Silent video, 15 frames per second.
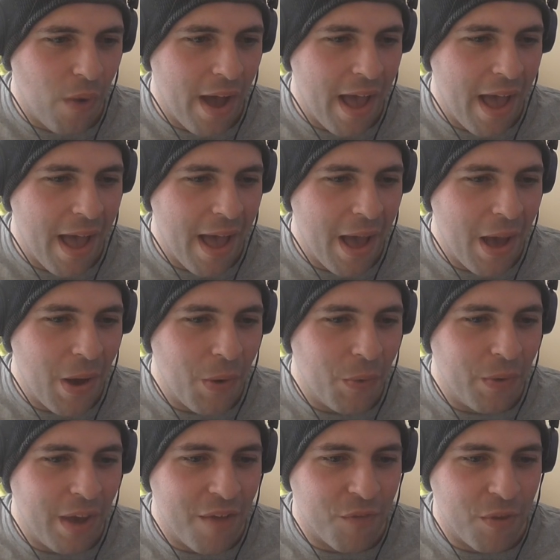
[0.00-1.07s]

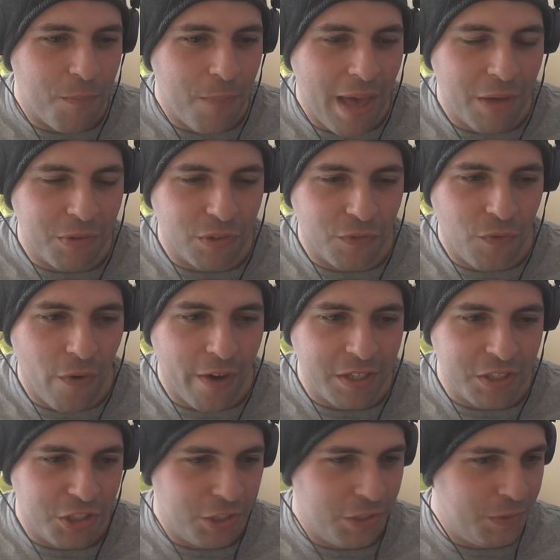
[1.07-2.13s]
Wow, every battle
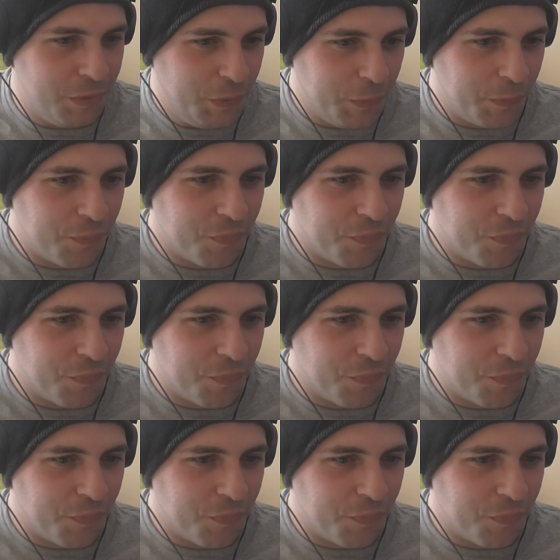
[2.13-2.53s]
defines you.